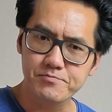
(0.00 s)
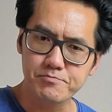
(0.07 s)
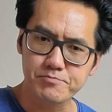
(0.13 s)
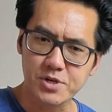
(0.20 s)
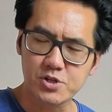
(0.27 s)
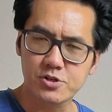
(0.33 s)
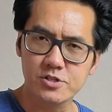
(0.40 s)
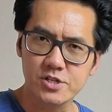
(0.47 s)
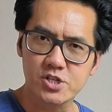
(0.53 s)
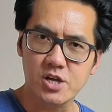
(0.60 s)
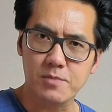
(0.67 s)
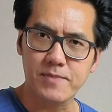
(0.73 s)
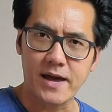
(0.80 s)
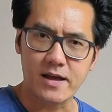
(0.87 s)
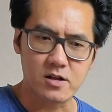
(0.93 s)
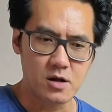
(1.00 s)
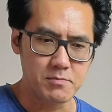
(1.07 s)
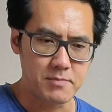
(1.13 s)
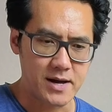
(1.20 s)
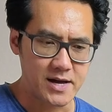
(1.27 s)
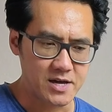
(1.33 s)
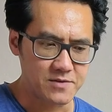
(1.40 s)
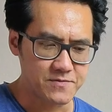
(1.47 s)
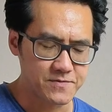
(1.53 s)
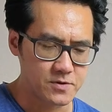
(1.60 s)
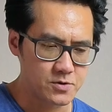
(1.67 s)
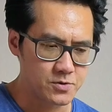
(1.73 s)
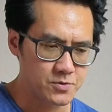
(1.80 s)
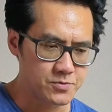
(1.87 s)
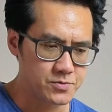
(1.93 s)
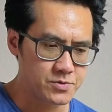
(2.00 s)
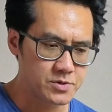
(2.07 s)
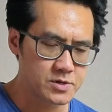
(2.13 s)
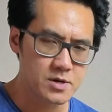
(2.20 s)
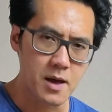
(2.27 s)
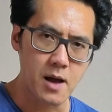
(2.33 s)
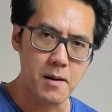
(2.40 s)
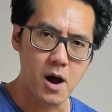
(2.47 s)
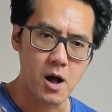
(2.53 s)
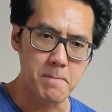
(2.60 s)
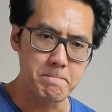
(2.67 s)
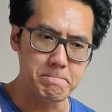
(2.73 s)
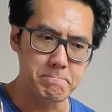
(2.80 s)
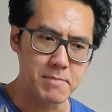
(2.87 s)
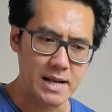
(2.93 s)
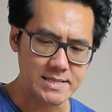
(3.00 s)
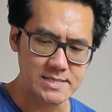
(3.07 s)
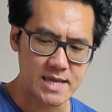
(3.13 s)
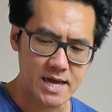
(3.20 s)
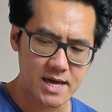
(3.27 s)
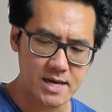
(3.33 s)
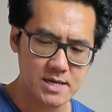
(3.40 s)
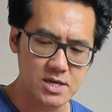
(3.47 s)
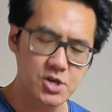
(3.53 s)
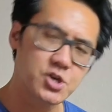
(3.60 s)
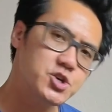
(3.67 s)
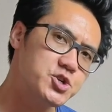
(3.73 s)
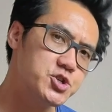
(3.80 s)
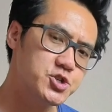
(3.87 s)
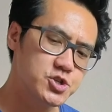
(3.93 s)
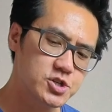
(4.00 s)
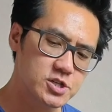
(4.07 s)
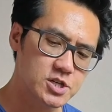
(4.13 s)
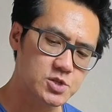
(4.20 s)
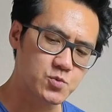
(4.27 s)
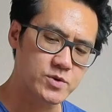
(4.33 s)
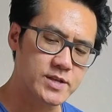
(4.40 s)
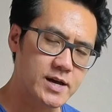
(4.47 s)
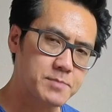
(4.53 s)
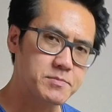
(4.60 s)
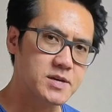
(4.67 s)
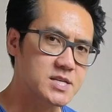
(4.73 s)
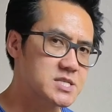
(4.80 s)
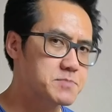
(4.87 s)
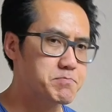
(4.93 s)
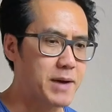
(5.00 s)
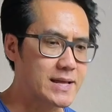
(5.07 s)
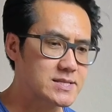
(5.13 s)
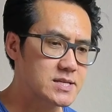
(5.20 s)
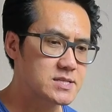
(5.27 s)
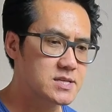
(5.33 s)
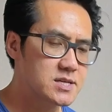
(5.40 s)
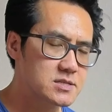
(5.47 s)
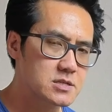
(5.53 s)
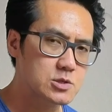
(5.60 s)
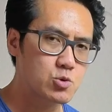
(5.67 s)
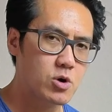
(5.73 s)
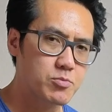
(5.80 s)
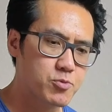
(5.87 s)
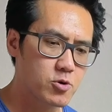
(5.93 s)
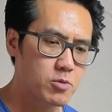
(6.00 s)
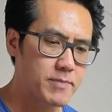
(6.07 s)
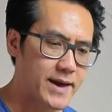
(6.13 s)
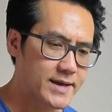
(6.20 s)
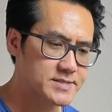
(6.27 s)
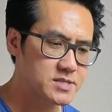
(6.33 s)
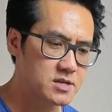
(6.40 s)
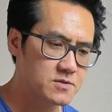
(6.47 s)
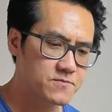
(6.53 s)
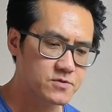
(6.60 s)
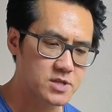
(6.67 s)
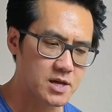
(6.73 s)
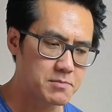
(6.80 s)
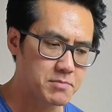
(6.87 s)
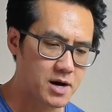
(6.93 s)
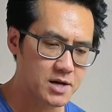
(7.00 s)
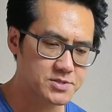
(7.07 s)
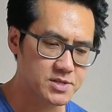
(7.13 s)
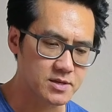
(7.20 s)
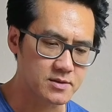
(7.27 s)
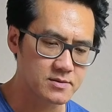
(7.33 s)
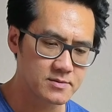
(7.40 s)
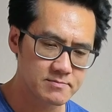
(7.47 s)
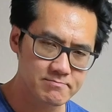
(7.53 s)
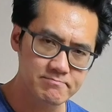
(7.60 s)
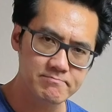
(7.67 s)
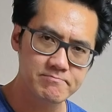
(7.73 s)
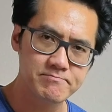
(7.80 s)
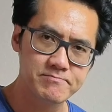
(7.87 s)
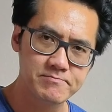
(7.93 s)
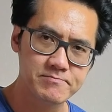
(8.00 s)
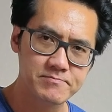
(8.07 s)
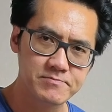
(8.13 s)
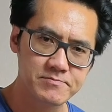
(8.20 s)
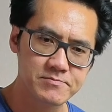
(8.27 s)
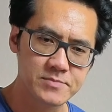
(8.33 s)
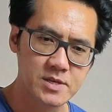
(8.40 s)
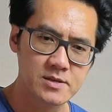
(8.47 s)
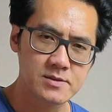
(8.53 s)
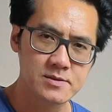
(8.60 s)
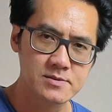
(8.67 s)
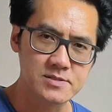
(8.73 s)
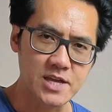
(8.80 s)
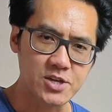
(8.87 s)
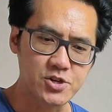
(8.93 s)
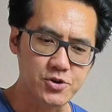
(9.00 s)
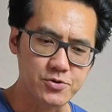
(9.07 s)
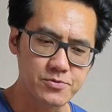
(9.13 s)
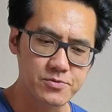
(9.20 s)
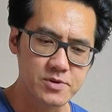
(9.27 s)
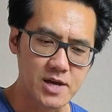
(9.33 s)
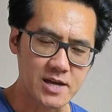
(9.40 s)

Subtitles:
Be sure to check back on my phone on Monday-ish is when I'm expecting to get the 12 Pro Max in for the unboxing. Thank you.